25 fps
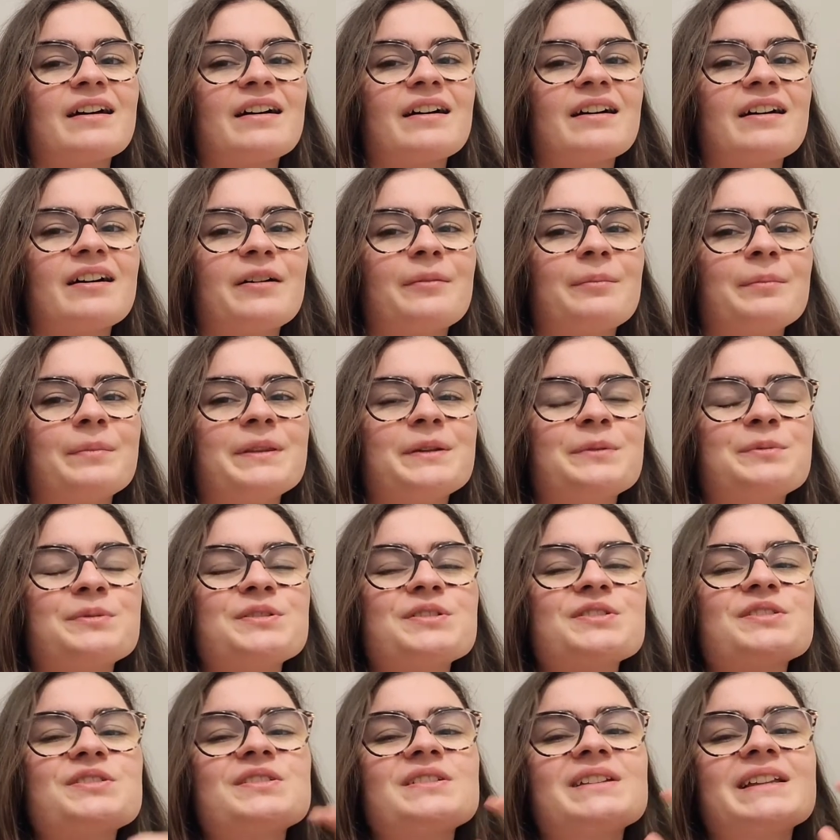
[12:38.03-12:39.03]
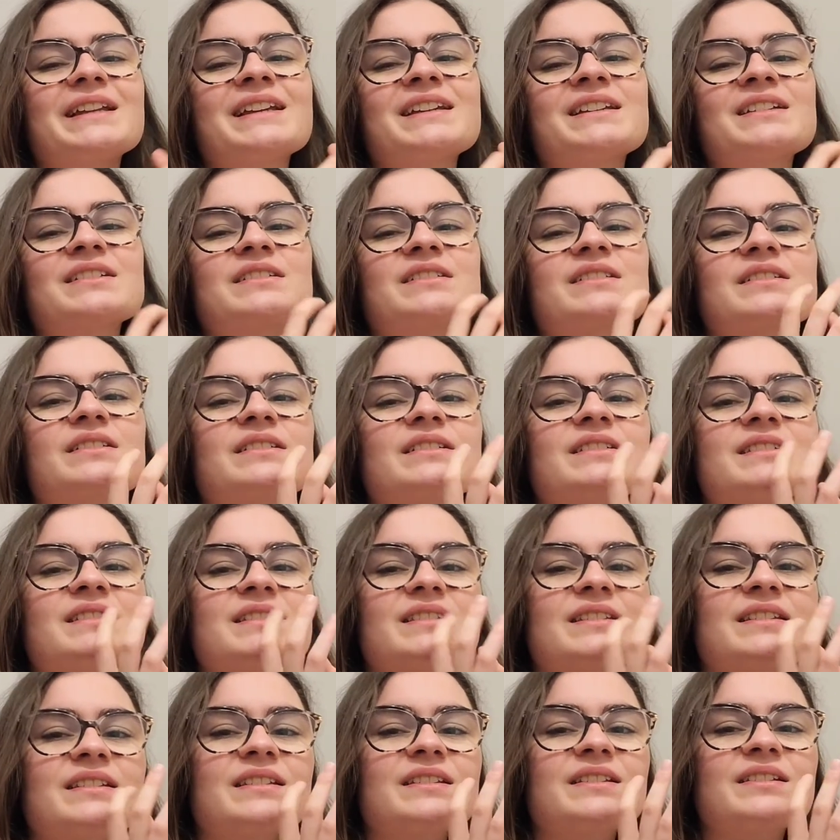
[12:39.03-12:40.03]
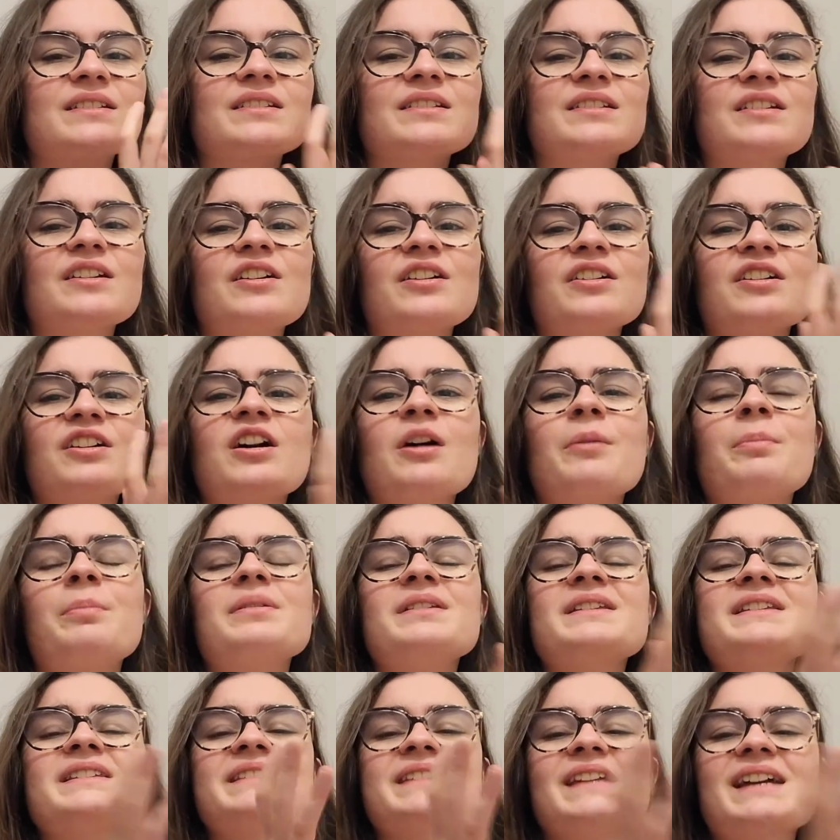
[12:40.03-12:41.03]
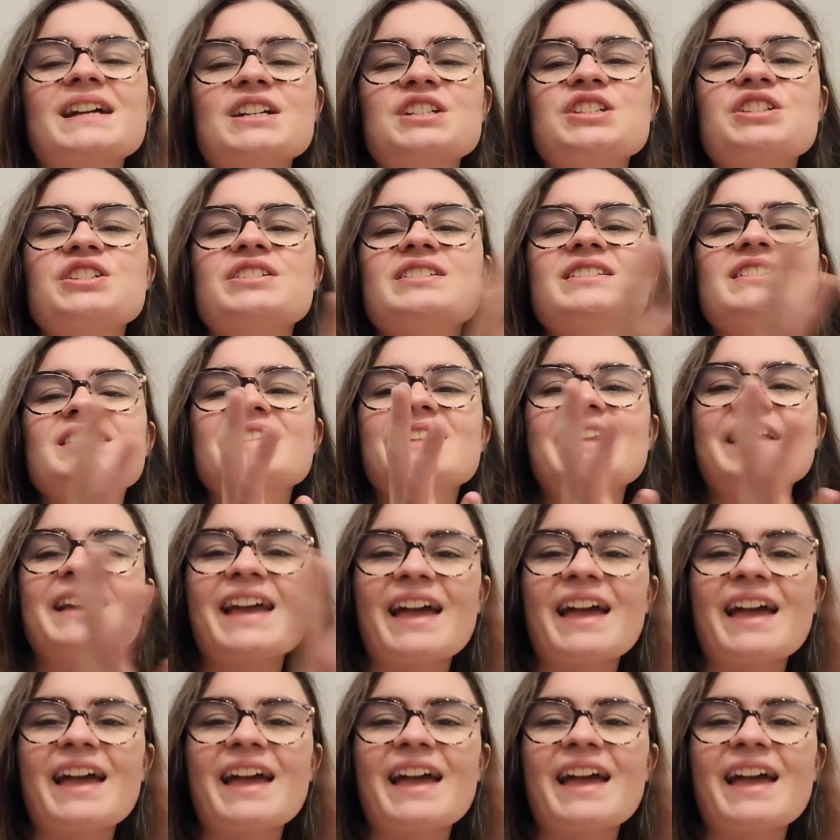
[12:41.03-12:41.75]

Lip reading: But they were just like a couple of sections,